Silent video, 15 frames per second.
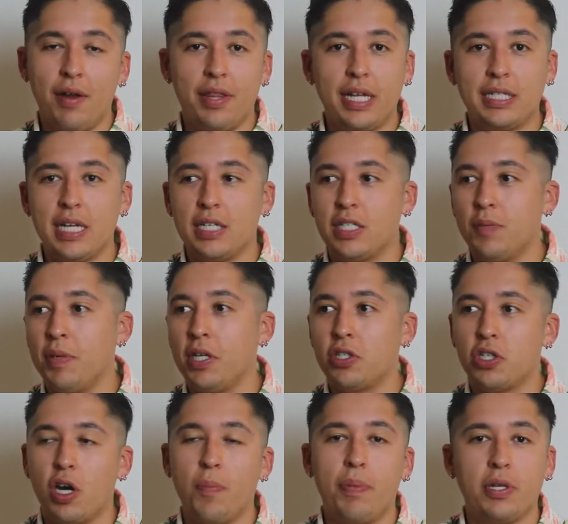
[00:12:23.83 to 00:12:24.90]
They tend to be
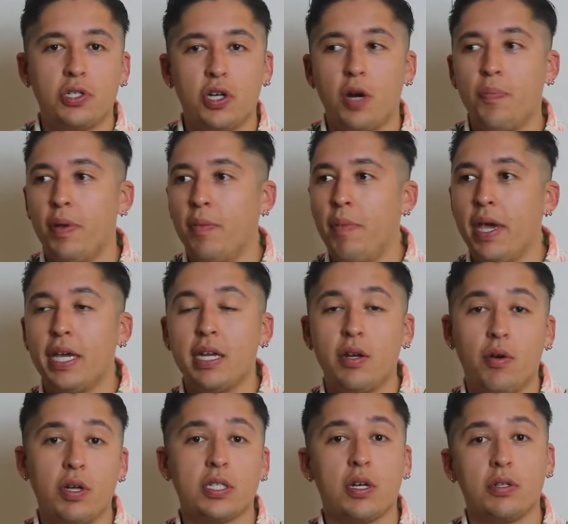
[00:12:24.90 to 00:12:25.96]
chirping, making
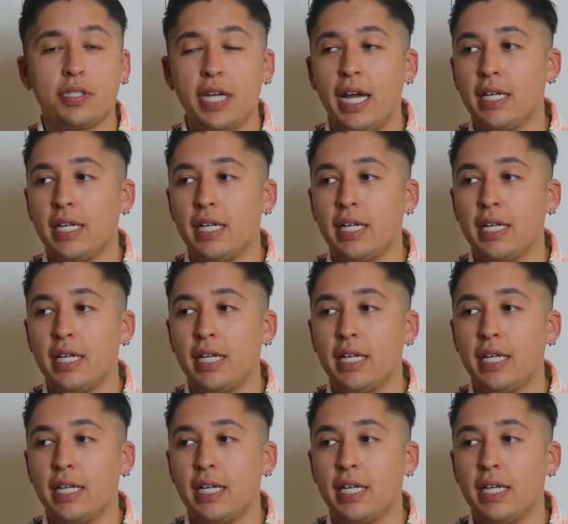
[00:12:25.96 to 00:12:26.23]
noise all day.